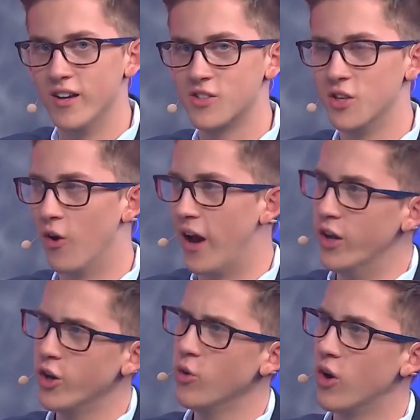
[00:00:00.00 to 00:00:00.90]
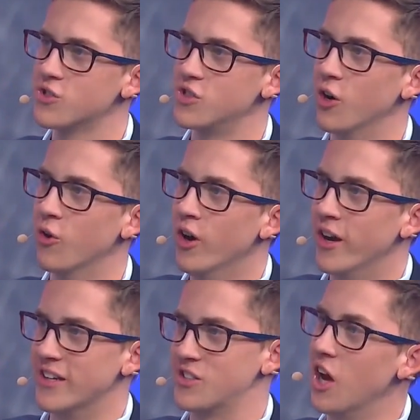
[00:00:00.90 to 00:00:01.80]
So I know you also,
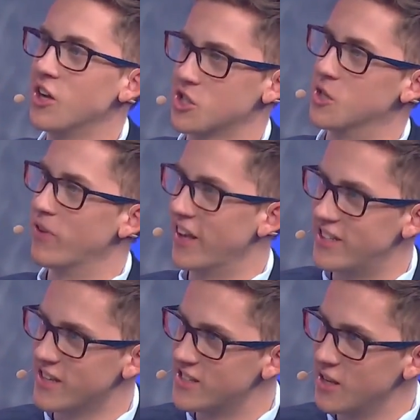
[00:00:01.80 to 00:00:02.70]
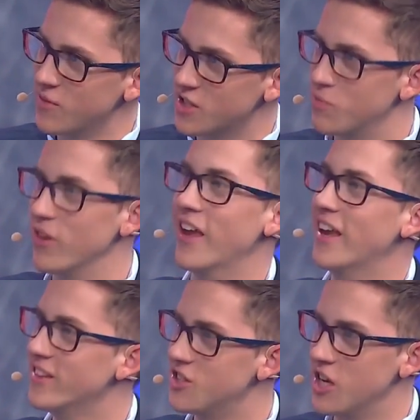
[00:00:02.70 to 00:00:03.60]
it's not just the playtest team that's
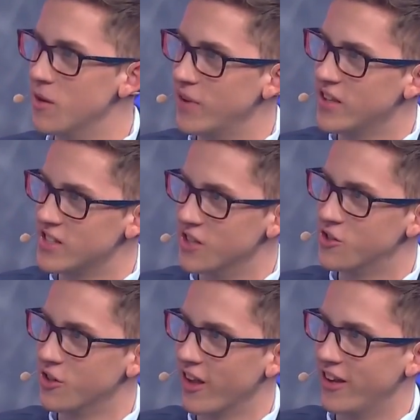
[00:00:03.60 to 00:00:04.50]
playing the champions internally.